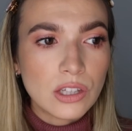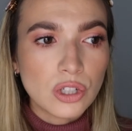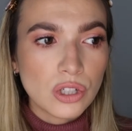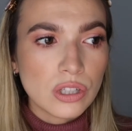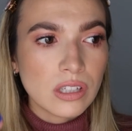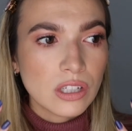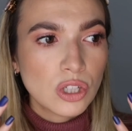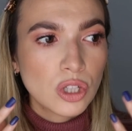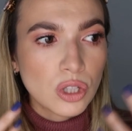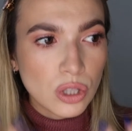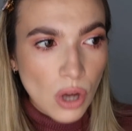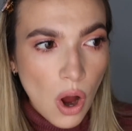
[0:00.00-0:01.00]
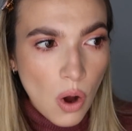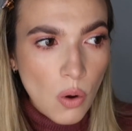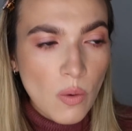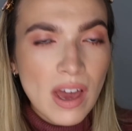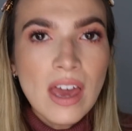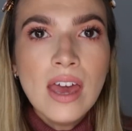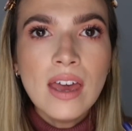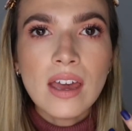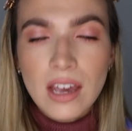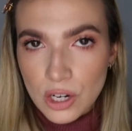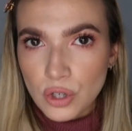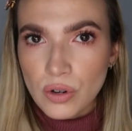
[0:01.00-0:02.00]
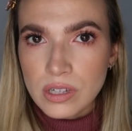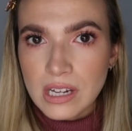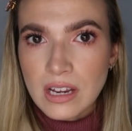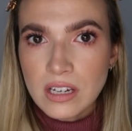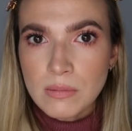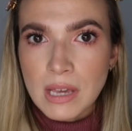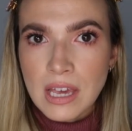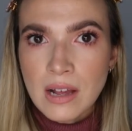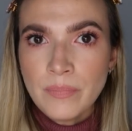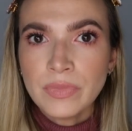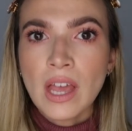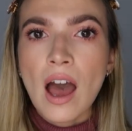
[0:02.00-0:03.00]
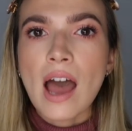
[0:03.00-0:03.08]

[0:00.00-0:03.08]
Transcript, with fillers: It's just like so interesting to me.